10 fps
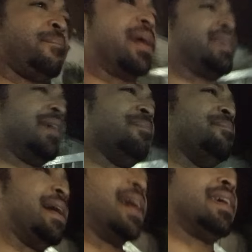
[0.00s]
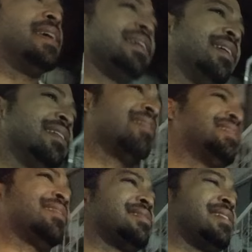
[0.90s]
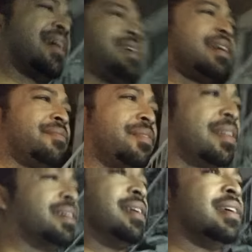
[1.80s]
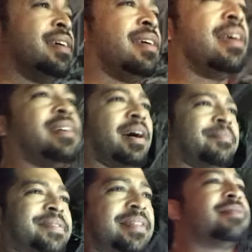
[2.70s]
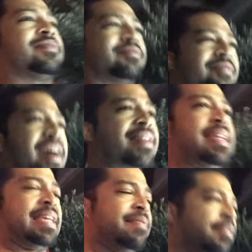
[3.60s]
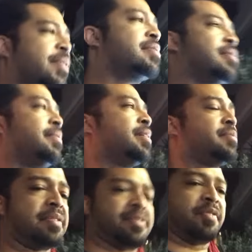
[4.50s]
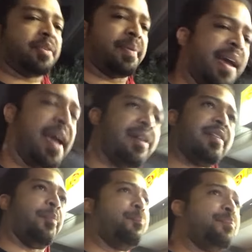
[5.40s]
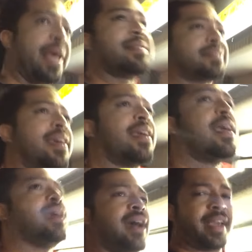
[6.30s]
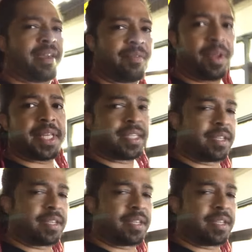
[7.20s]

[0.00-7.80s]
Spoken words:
but it might, it's just I can't really, I'm still distracted. Even when someone else is doing my hair, the best thing I can really